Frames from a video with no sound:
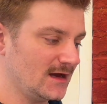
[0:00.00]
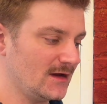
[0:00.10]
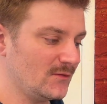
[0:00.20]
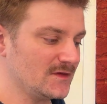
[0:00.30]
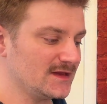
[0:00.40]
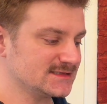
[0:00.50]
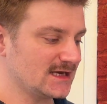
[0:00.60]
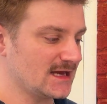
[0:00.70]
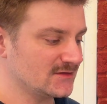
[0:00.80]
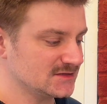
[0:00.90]
And what that's
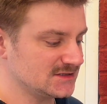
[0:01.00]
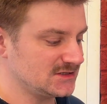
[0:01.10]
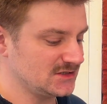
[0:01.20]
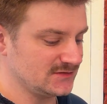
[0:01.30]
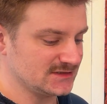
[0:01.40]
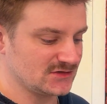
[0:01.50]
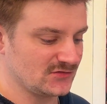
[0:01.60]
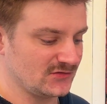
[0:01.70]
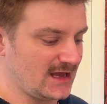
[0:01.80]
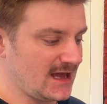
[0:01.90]
allowed us to do is
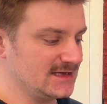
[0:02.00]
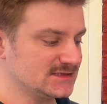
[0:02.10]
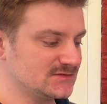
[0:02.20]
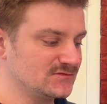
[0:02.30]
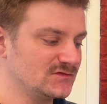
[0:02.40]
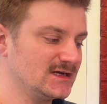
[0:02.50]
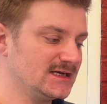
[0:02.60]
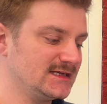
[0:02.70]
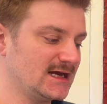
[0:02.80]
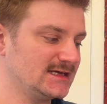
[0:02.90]
create some
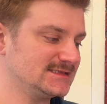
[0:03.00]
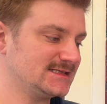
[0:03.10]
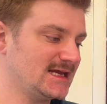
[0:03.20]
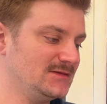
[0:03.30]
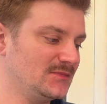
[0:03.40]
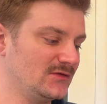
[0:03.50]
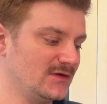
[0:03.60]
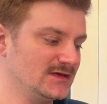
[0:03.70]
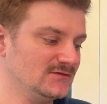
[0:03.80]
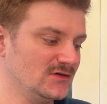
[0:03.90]
really nice taper
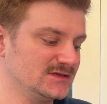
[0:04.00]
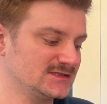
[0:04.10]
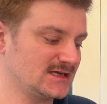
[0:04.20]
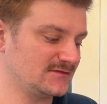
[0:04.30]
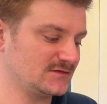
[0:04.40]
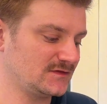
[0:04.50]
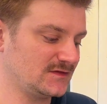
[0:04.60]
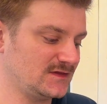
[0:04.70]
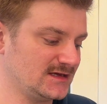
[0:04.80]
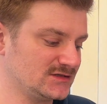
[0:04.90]
where you've got this kind of
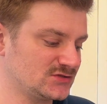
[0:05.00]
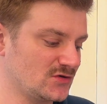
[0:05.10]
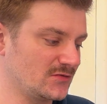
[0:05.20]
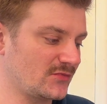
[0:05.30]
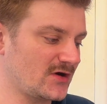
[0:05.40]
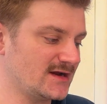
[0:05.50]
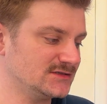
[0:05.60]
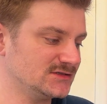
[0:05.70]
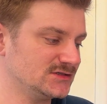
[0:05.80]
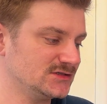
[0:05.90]
thick, strong
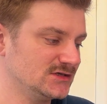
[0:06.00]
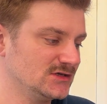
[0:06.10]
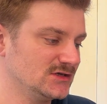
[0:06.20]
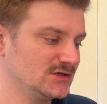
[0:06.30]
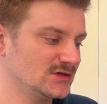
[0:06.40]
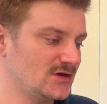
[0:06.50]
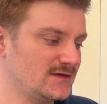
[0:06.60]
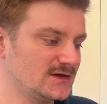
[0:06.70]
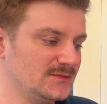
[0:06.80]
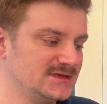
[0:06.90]
branch
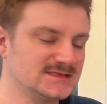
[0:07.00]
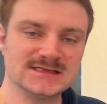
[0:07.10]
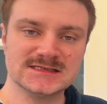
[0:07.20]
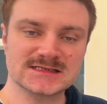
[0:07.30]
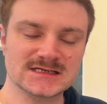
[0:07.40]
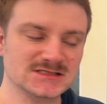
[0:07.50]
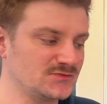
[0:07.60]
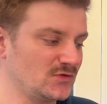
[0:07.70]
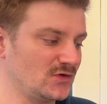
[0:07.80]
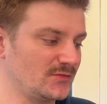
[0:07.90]
going up into these kind of smaller